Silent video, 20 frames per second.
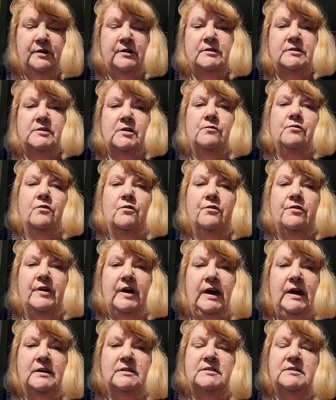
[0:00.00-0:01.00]
so that other
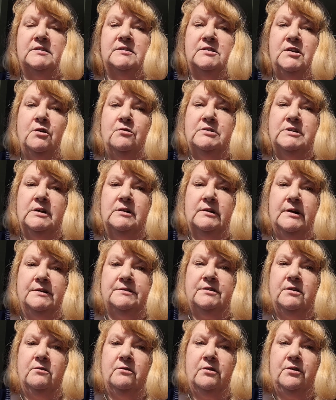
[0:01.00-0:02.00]
guests, hotel
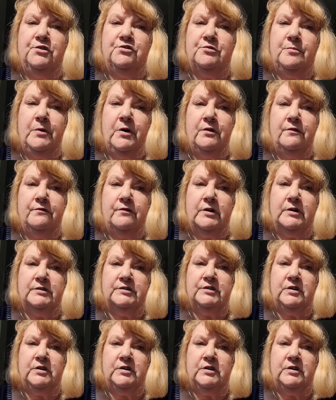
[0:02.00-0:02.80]
guests, aren't going to trip over it.